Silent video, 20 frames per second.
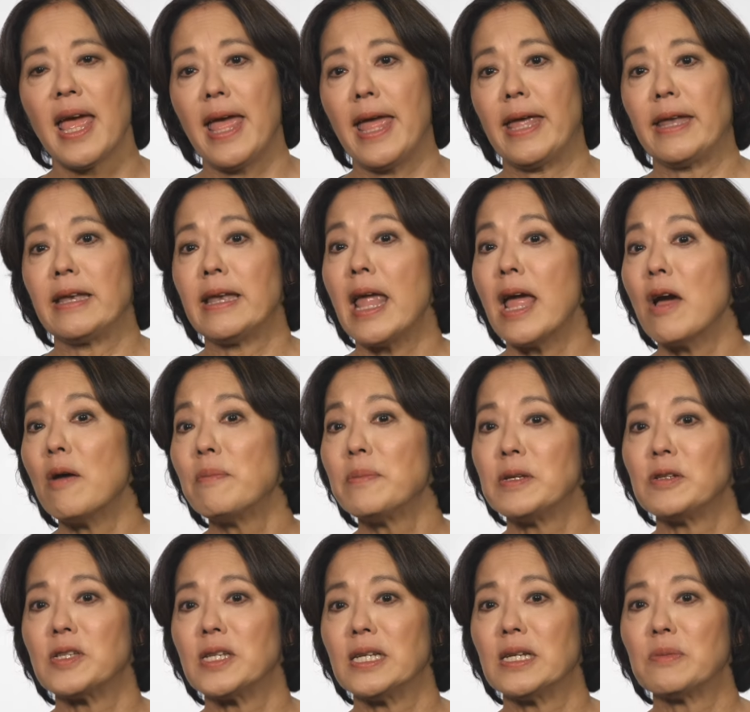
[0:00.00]
And now
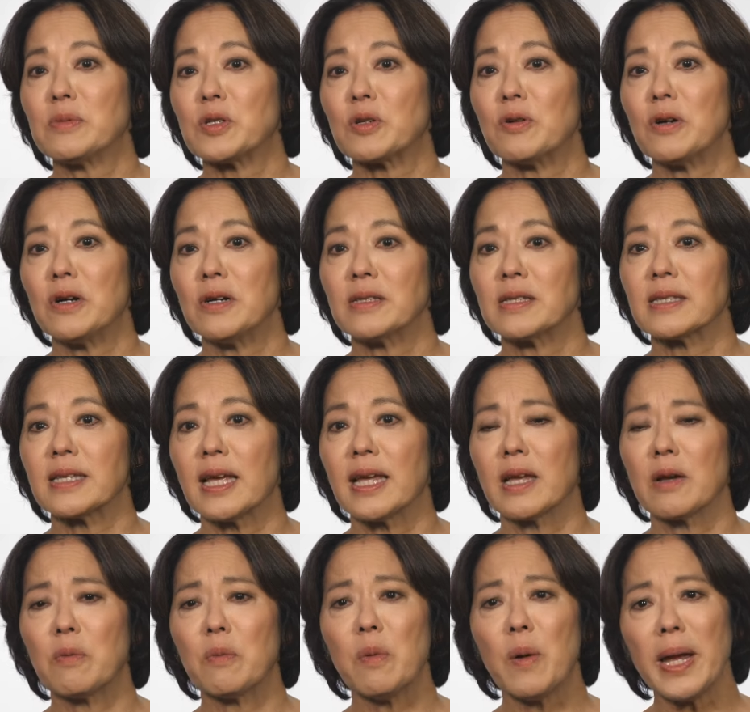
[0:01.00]
museums are all
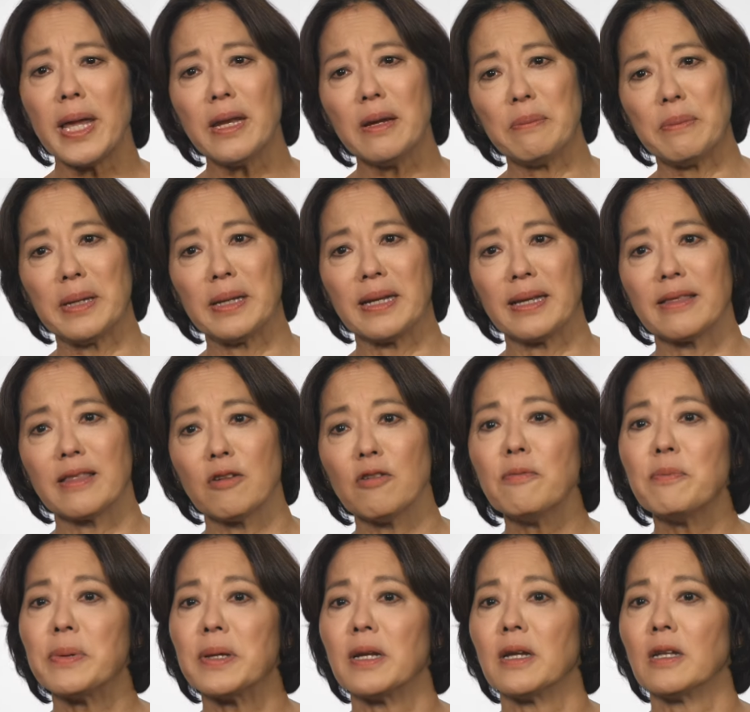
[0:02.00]
saying, wait a minute, there
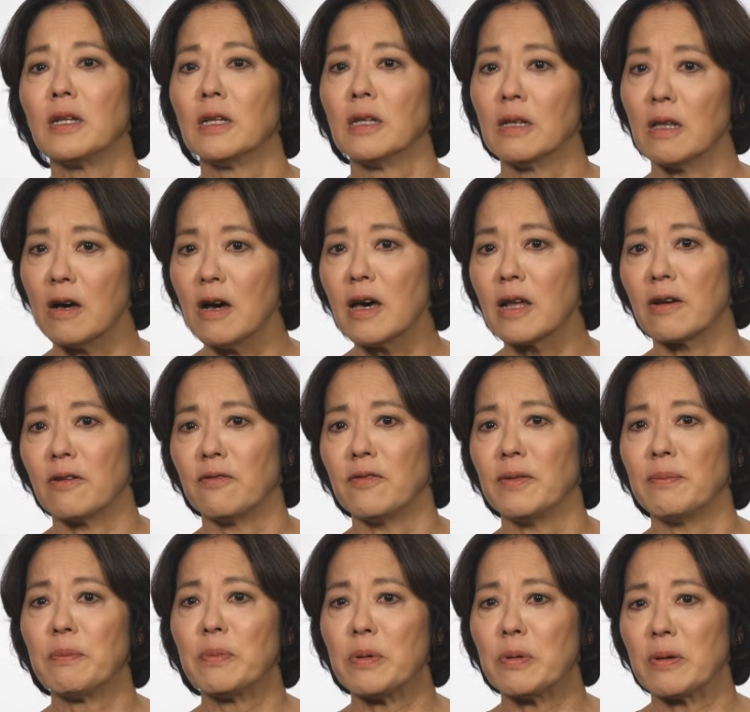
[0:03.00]
have been a lot
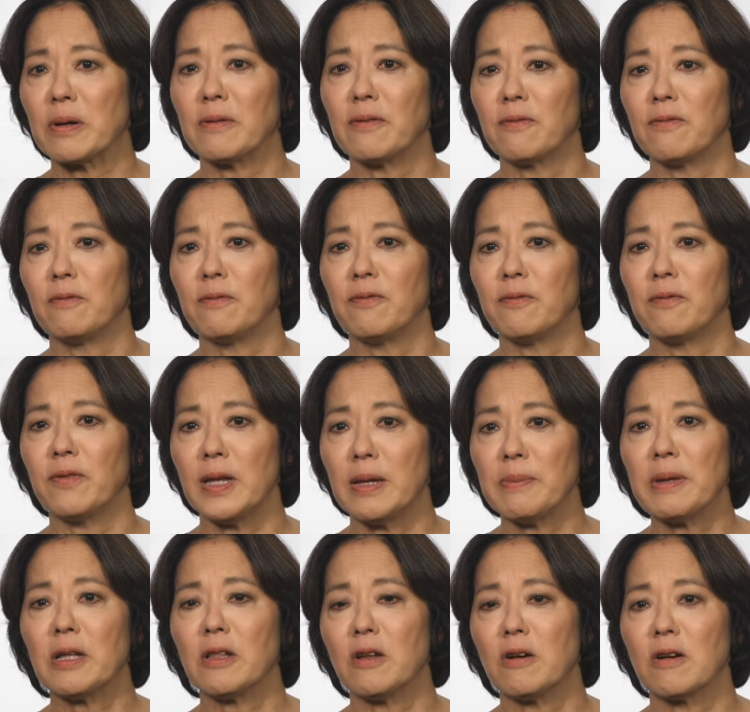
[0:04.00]
of important
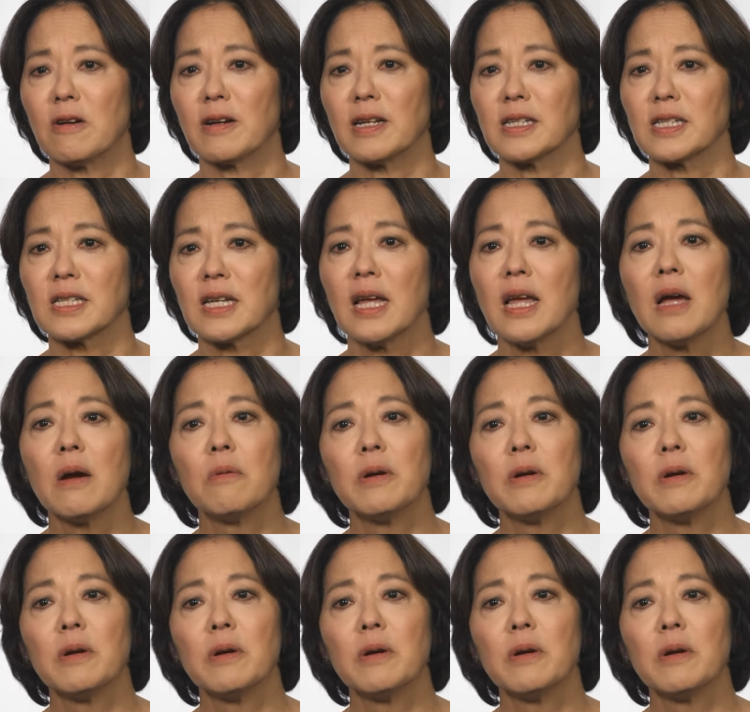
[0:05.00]
female artists.